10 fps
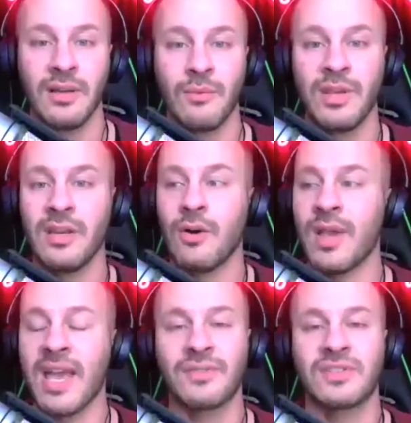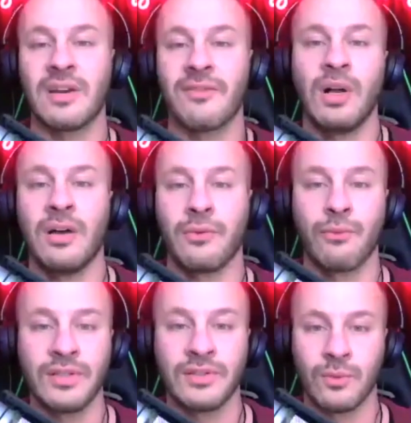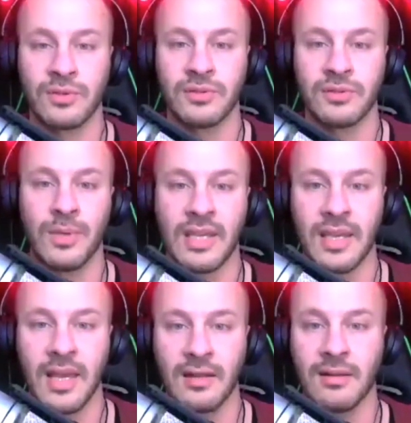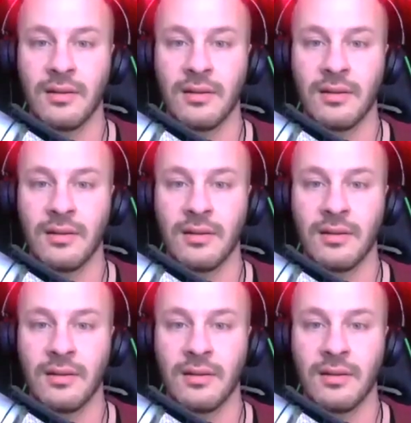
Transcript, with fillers: We know we have several other resources we can get.